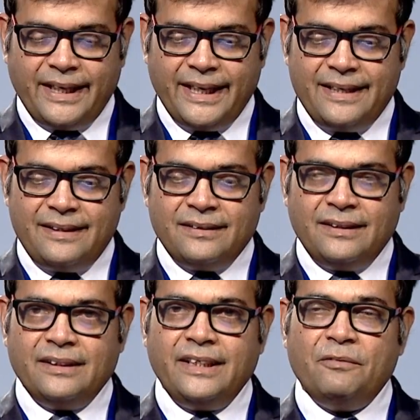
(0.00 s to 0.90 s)
and
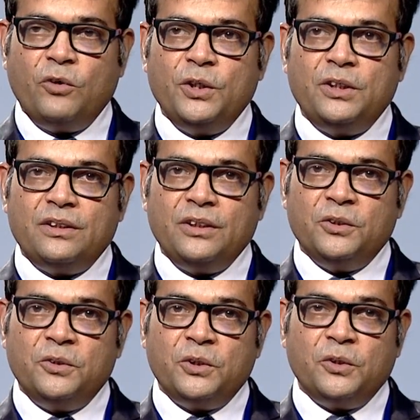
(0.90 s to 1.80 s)
they want
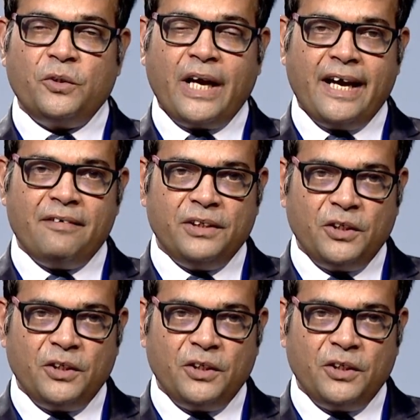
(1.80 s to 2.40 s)
you to have